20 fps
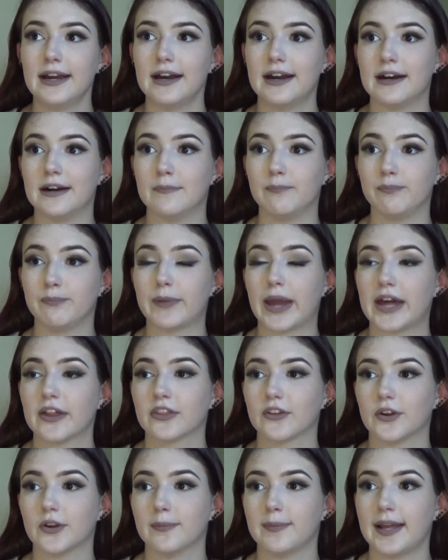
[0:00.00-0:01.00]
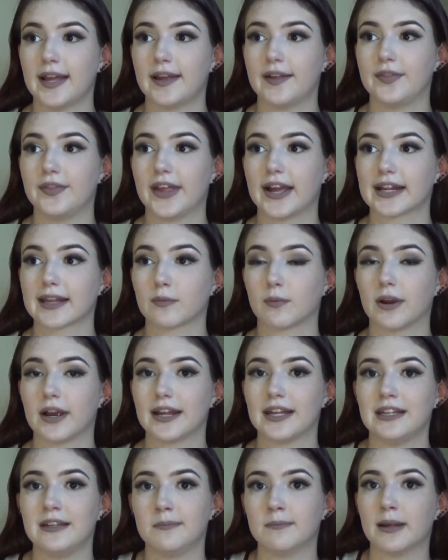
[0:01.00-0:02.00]
bathroom, and that's where
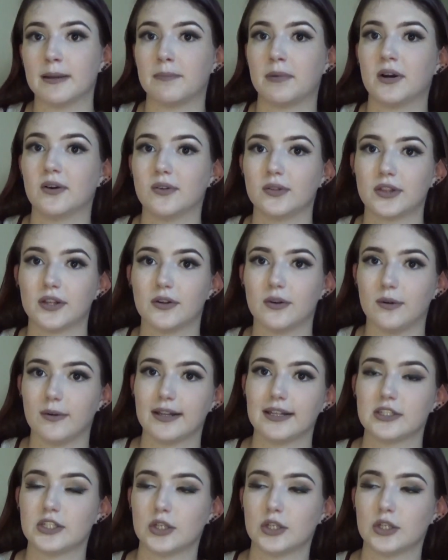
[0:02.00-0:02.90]
I keep my pothos